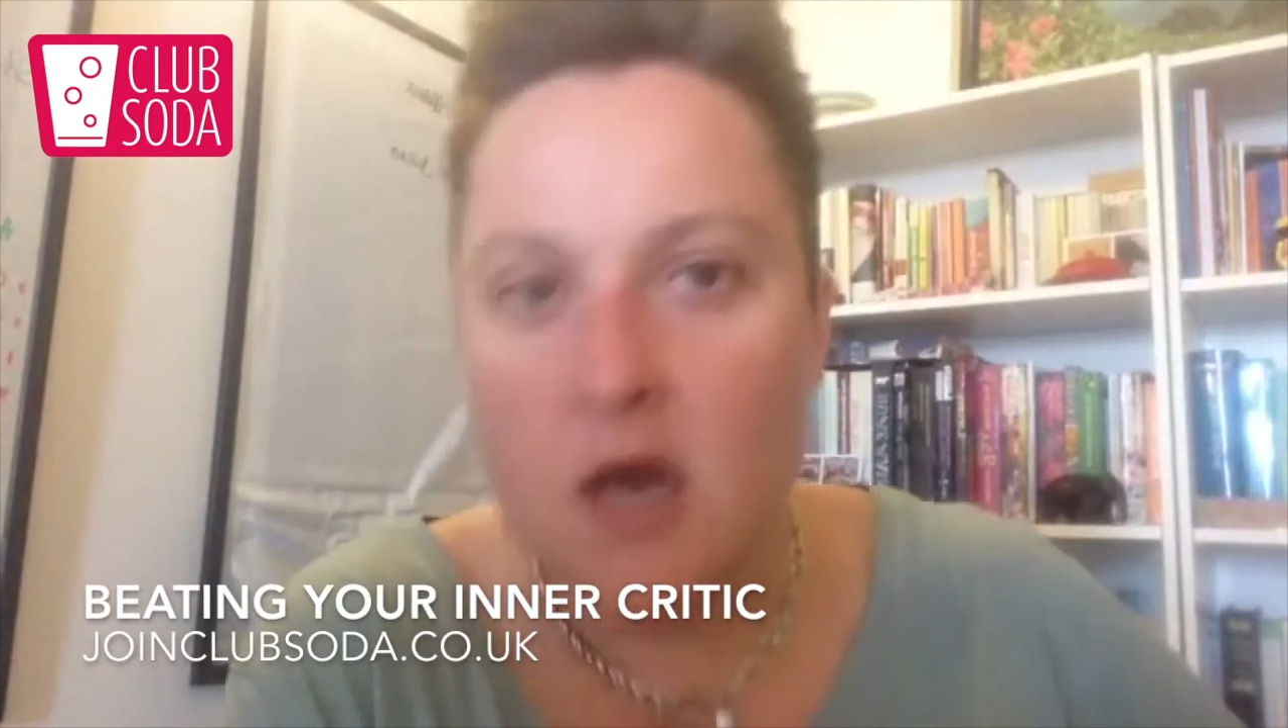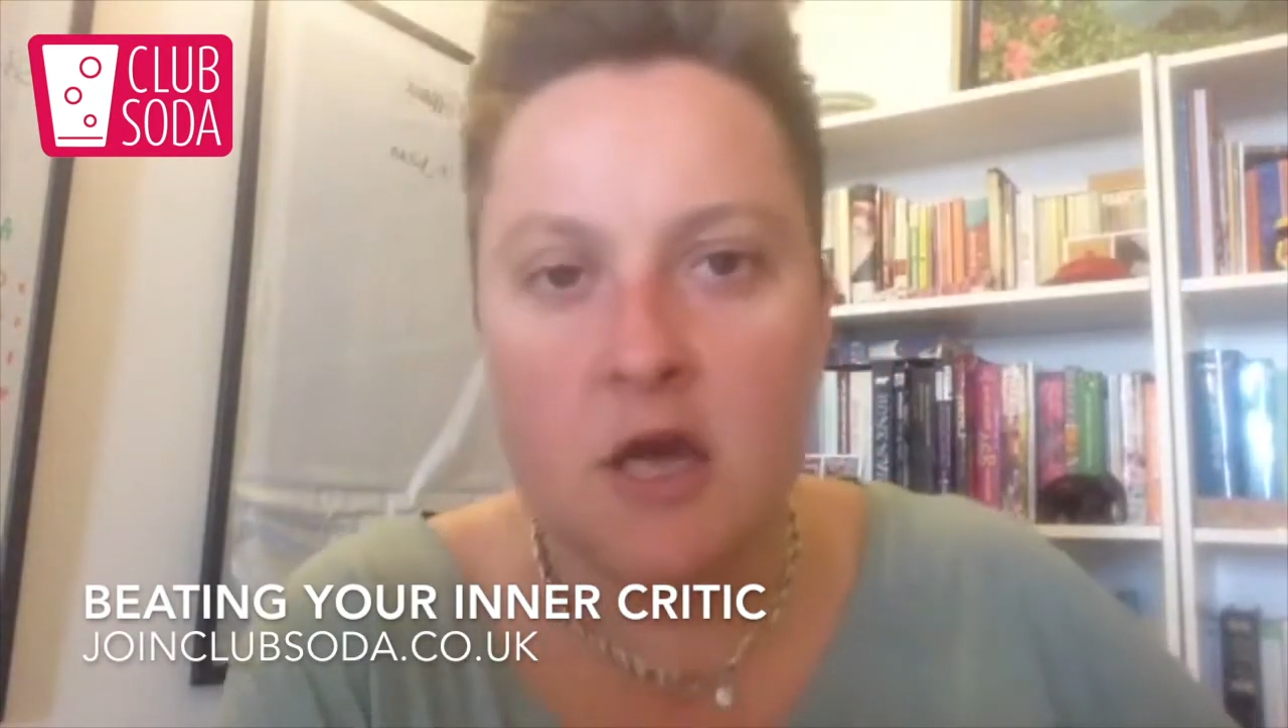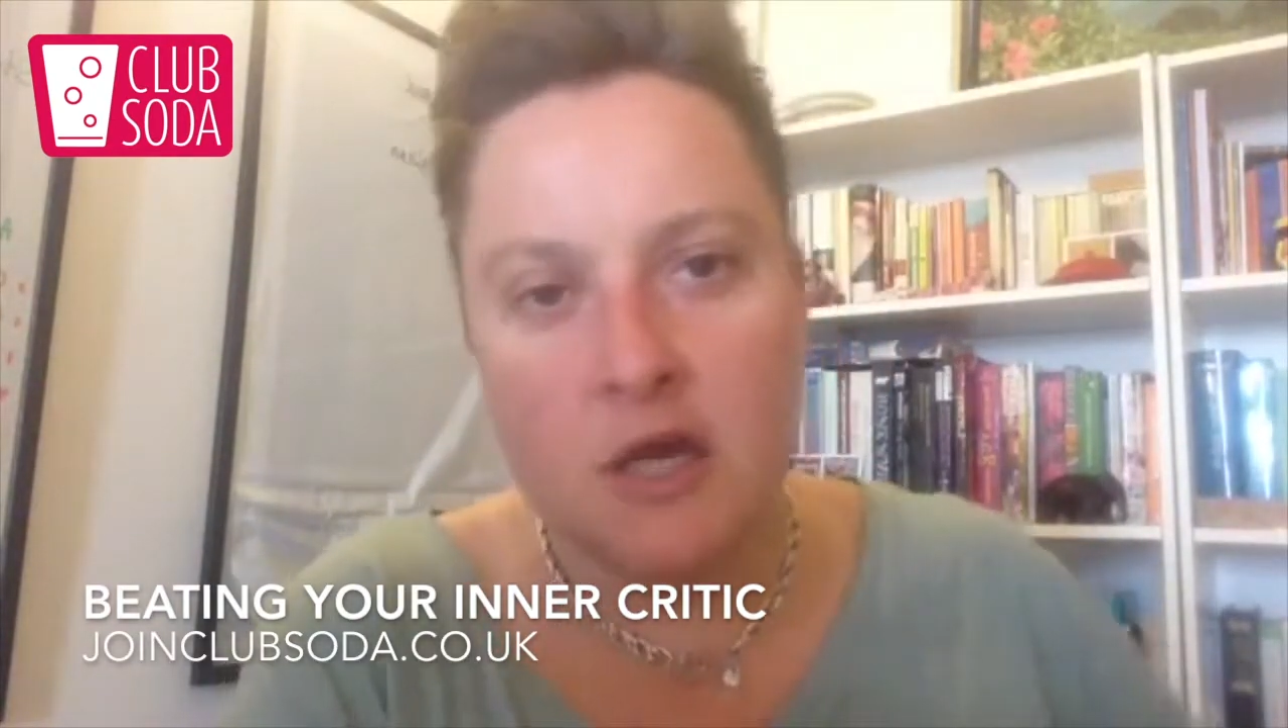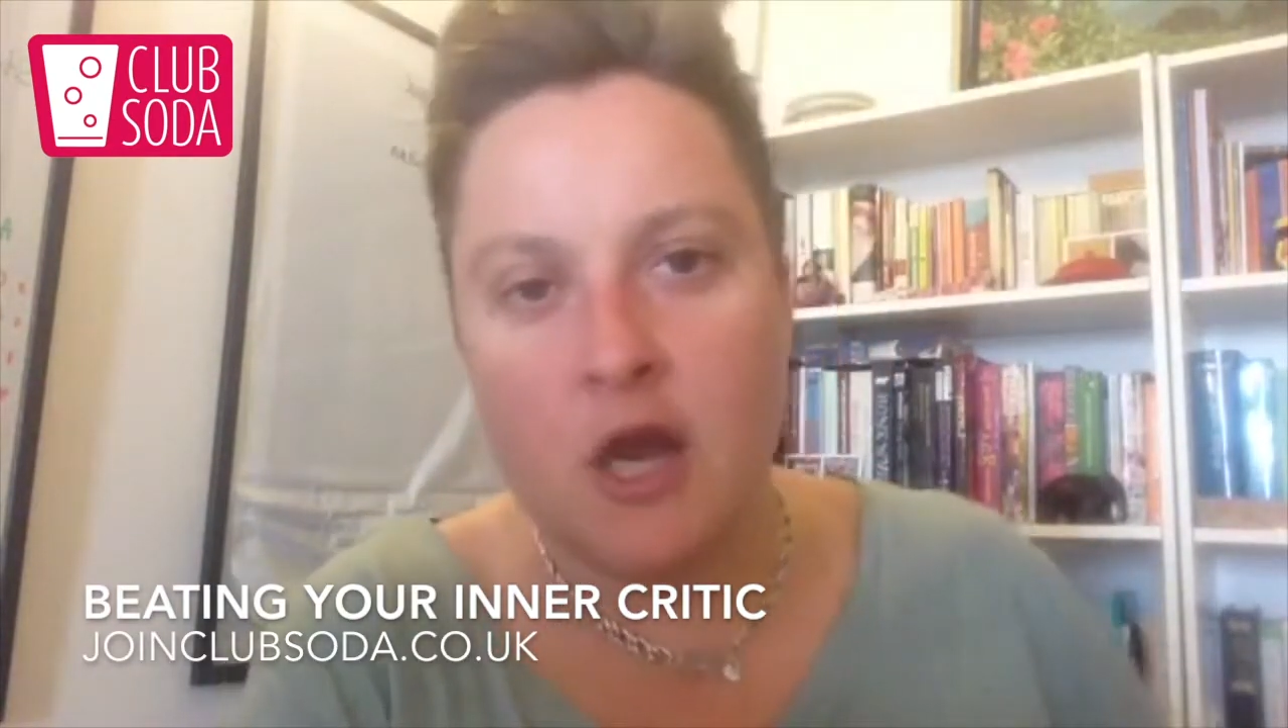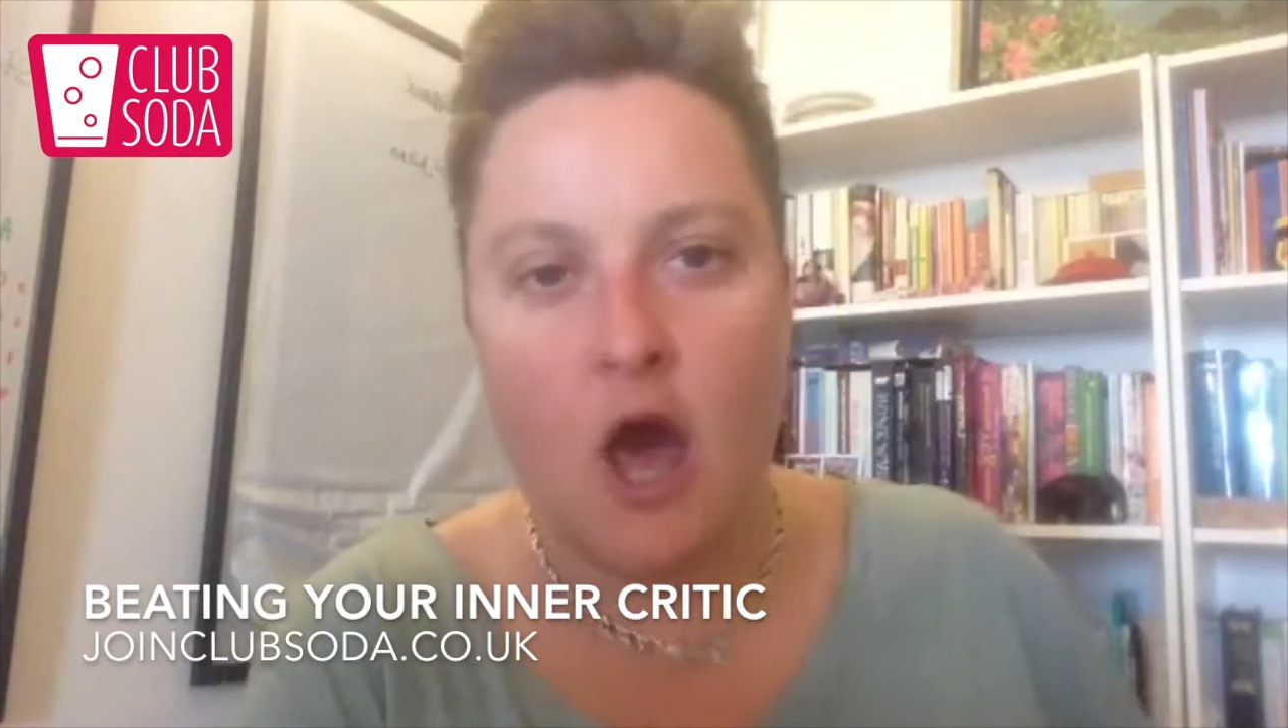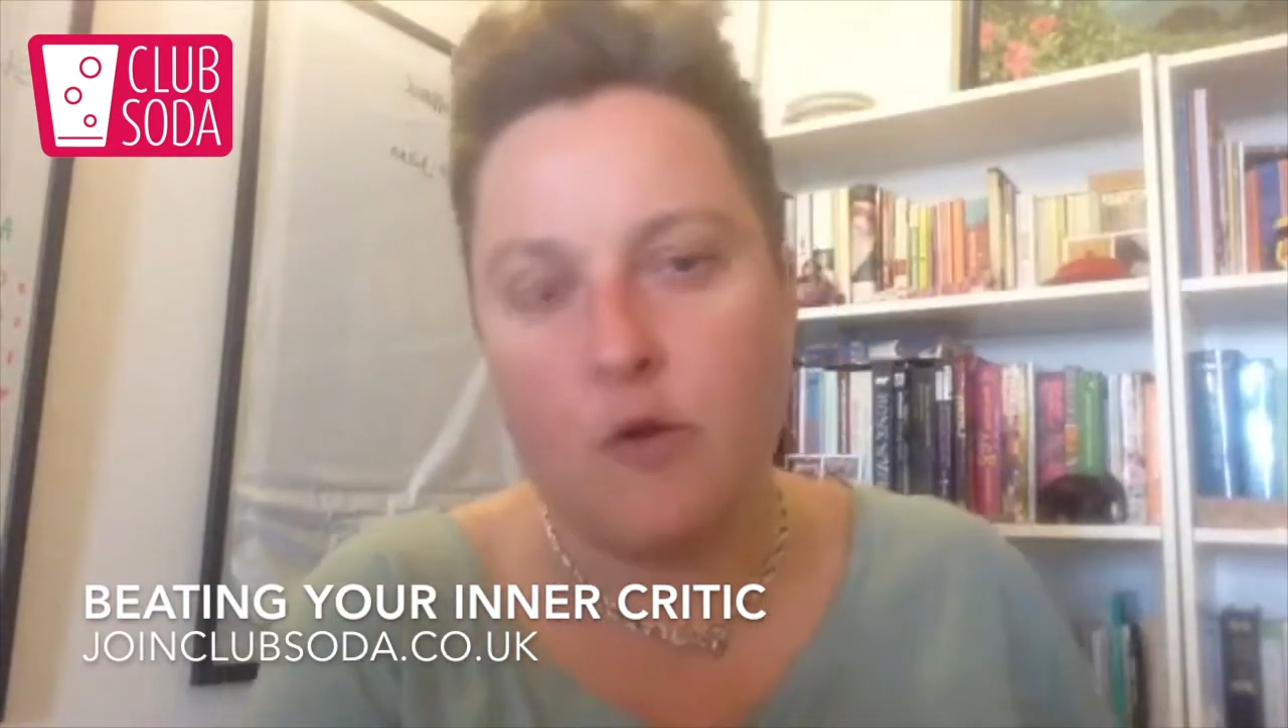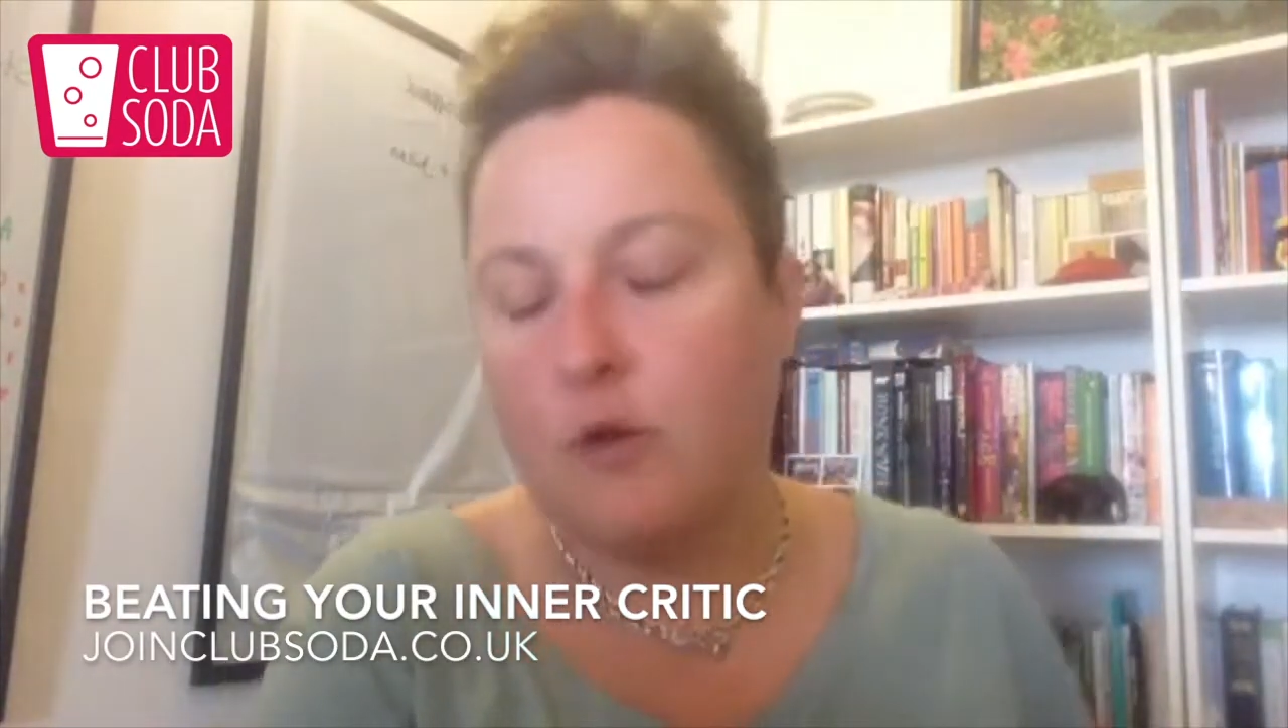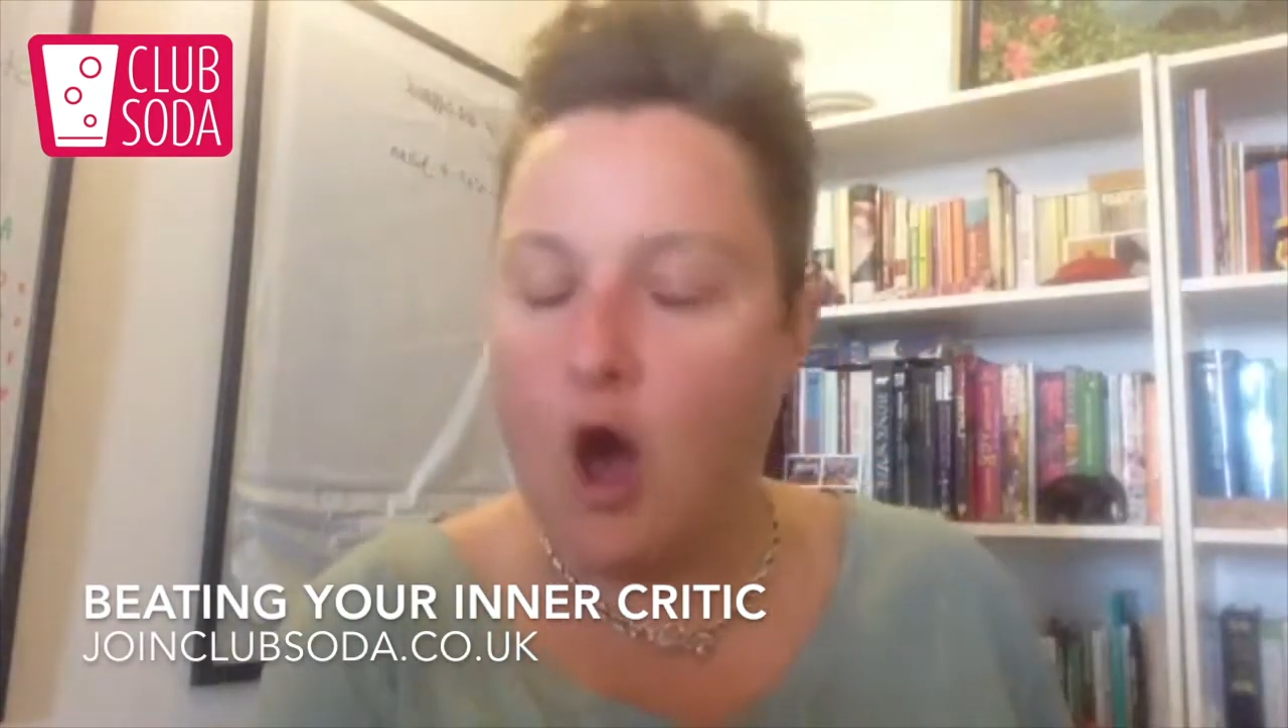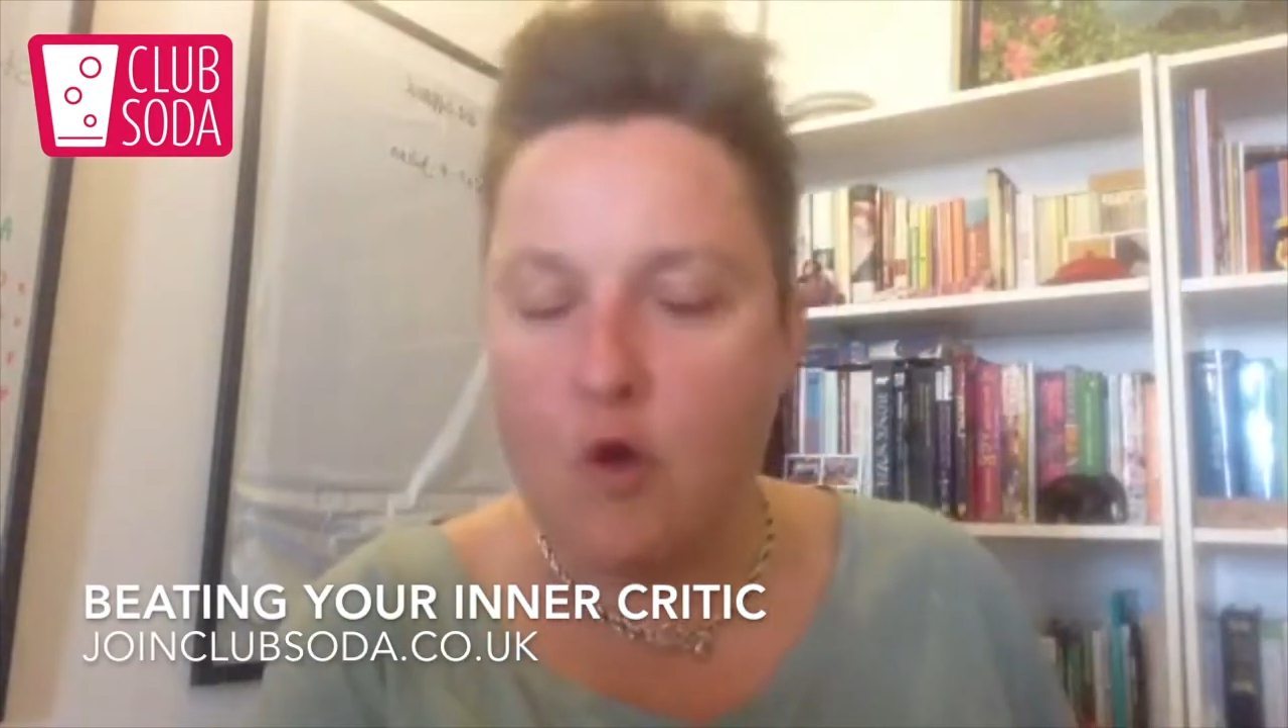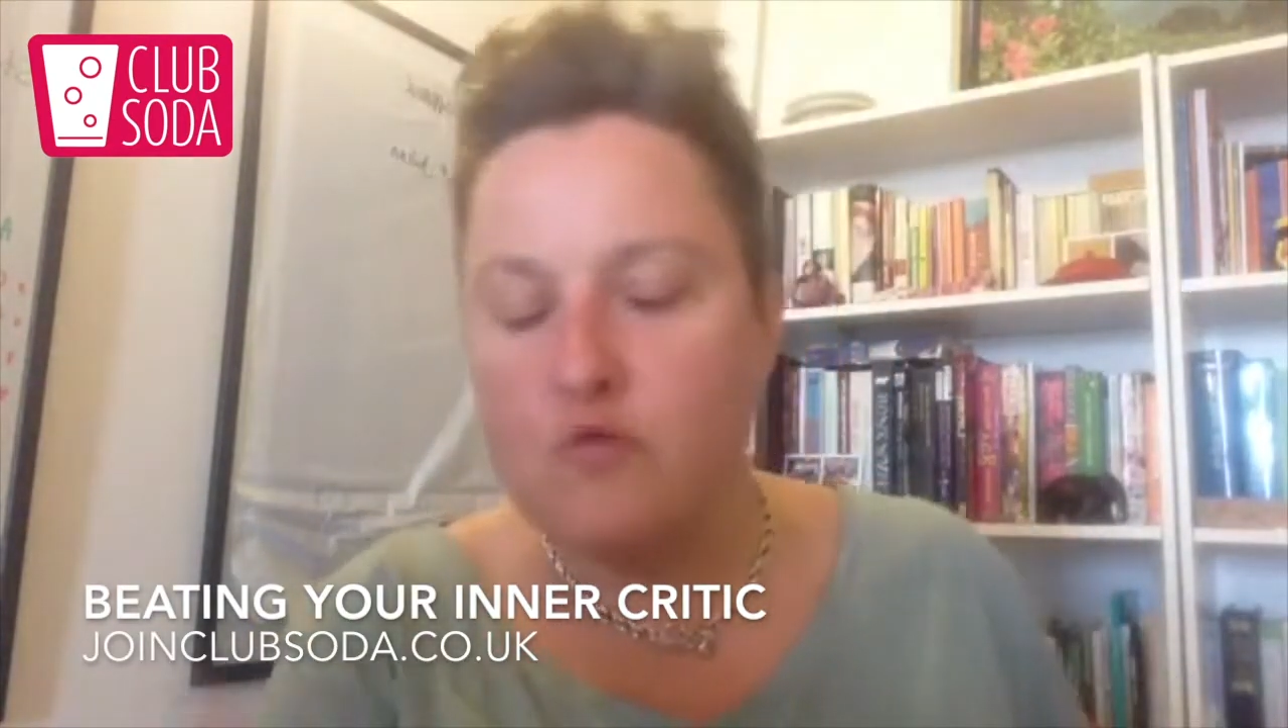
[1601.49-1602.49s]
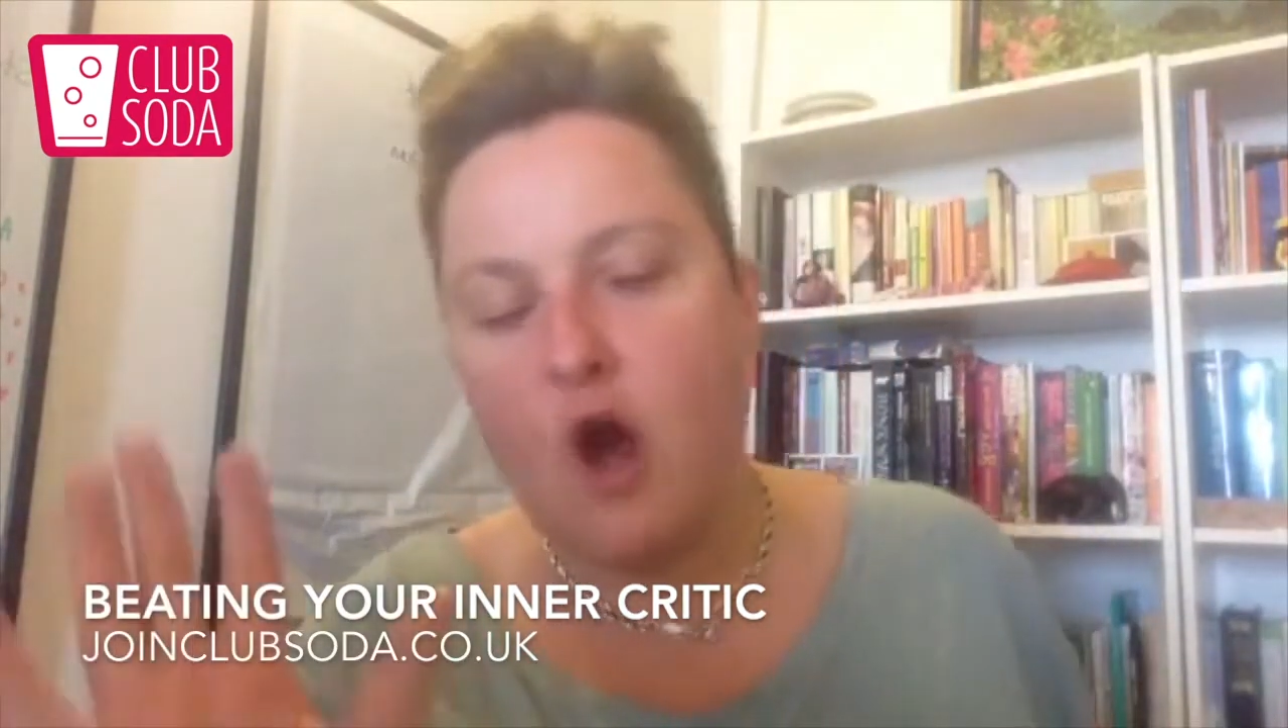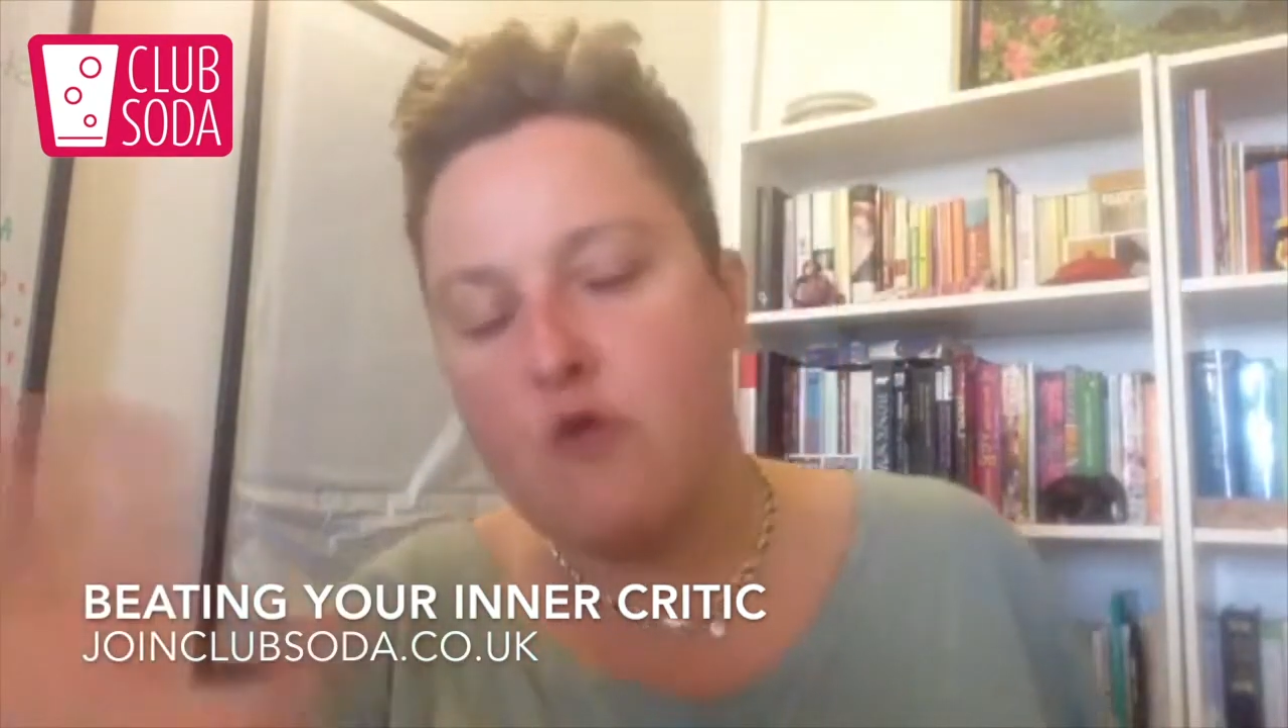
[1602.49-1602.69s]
You know, no